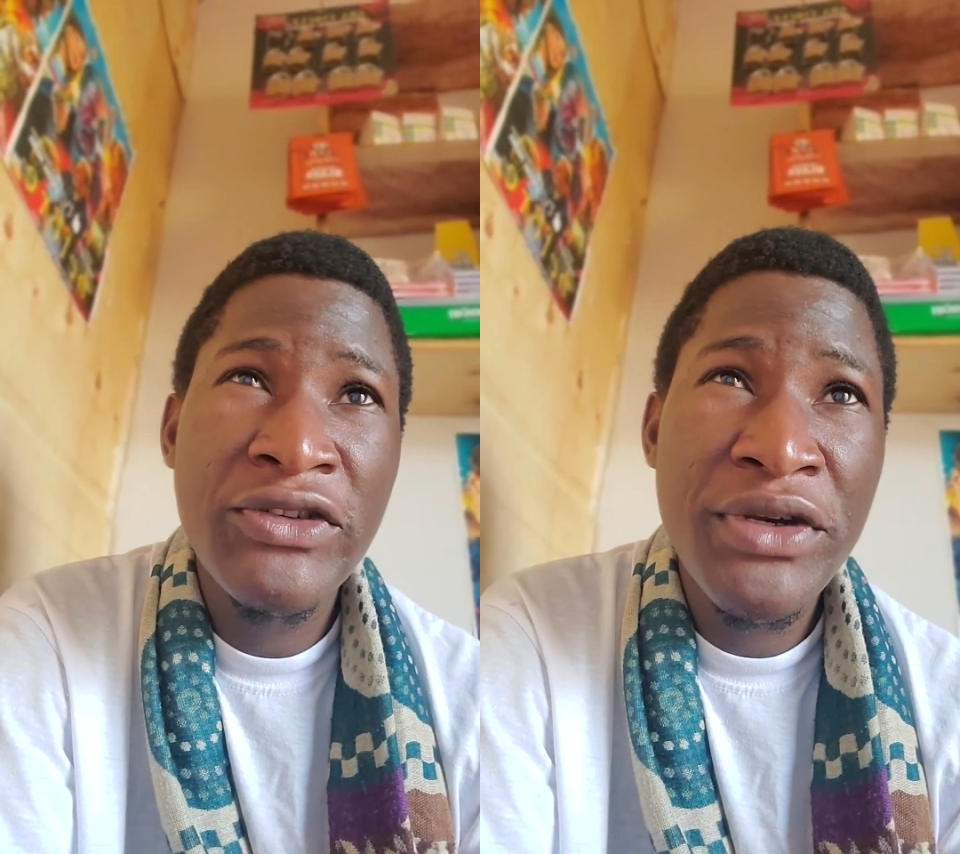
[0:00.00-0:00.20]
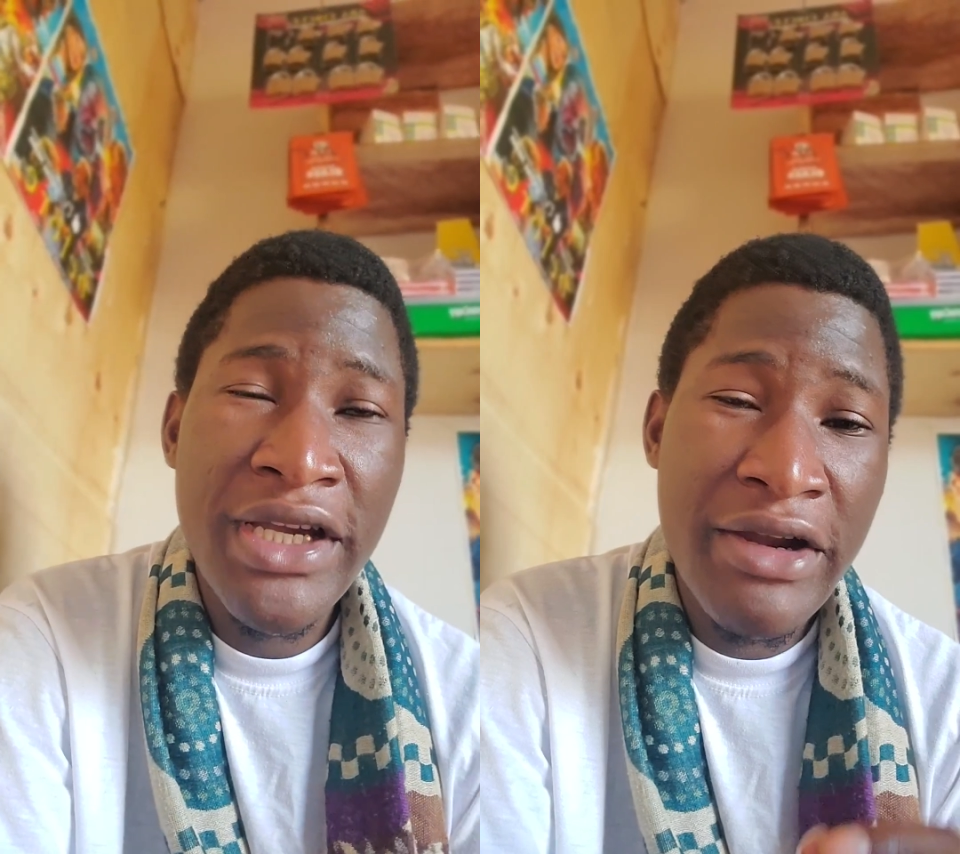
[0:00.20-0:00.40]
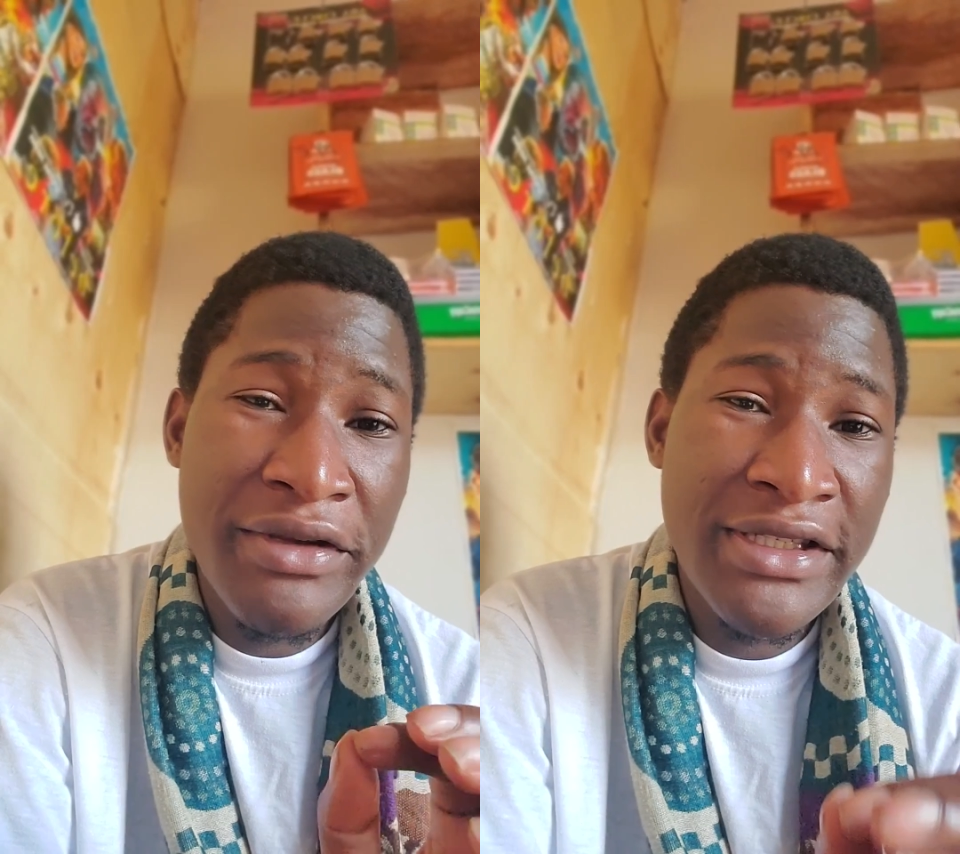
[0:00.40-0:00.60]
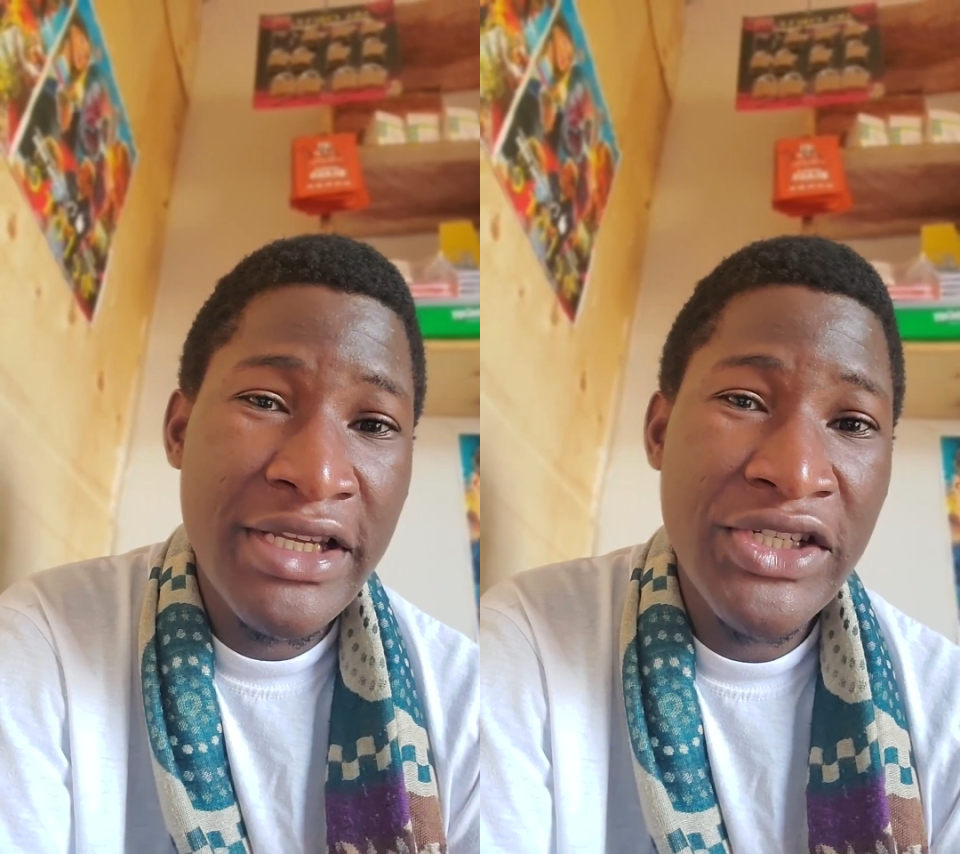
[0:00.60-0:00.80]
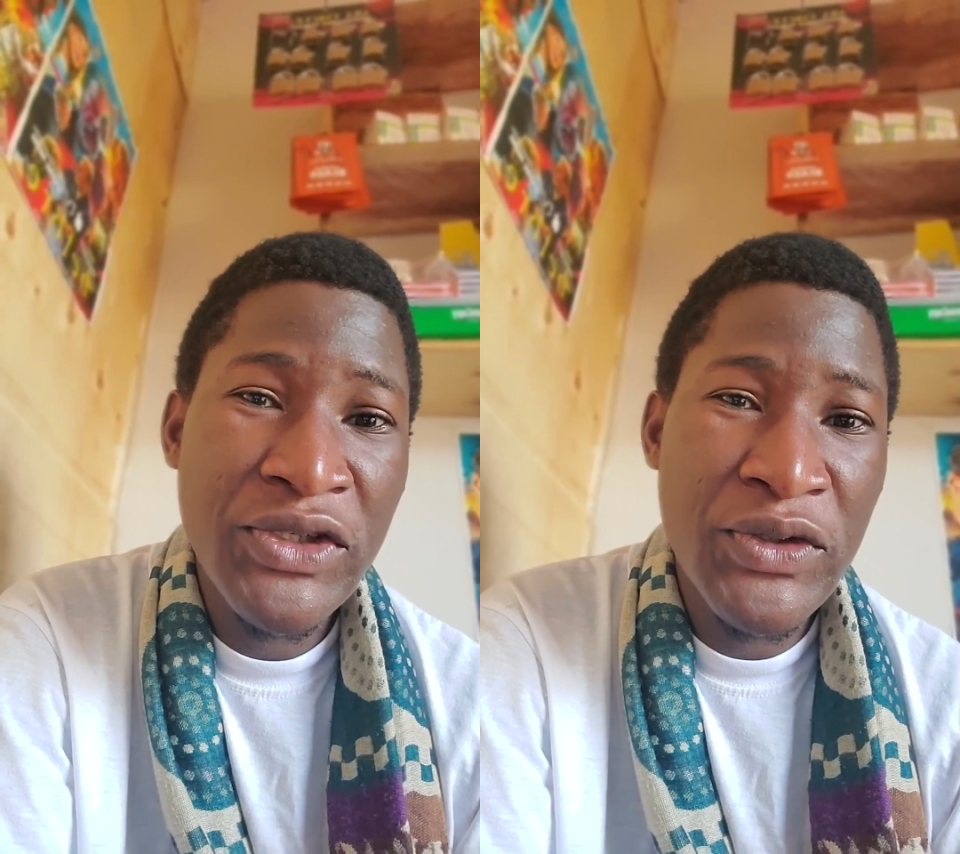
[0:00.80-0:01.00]
during a
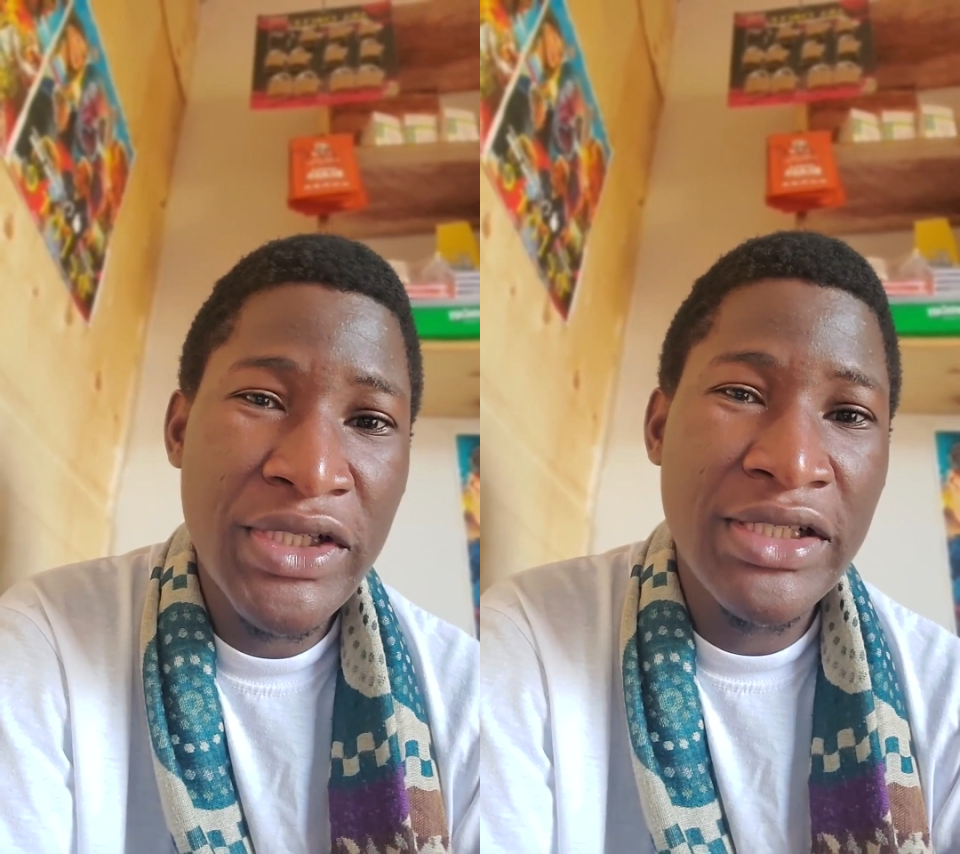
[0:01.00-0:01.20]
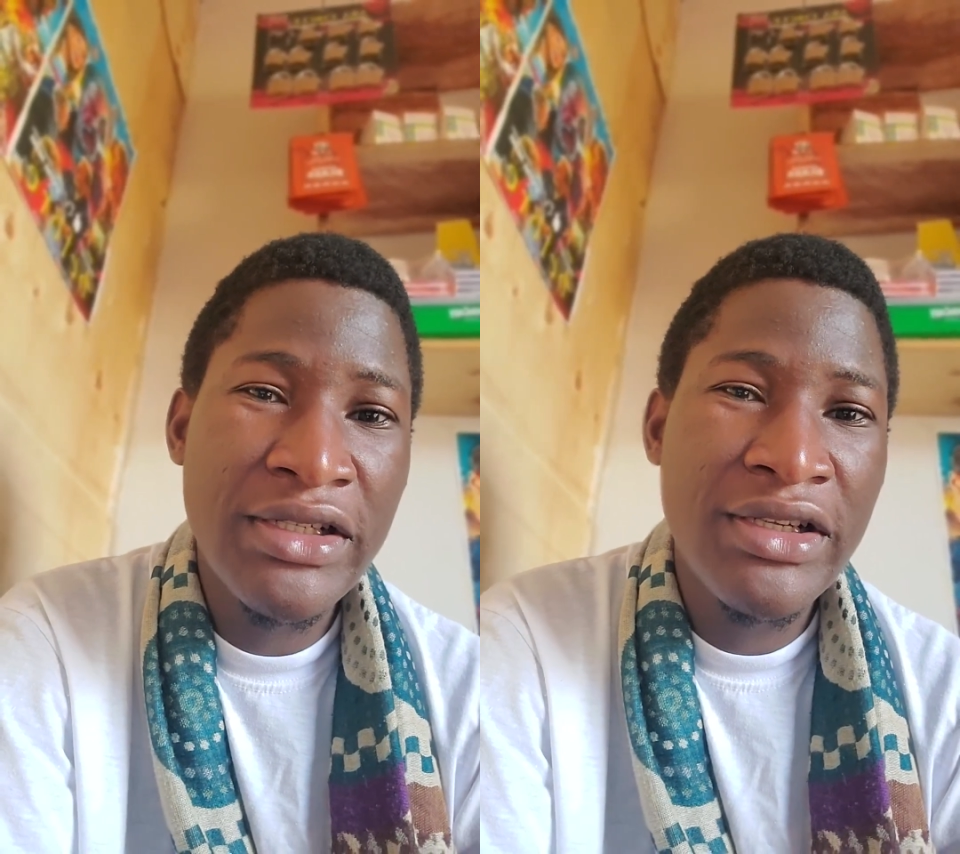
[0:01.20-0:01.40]
recession,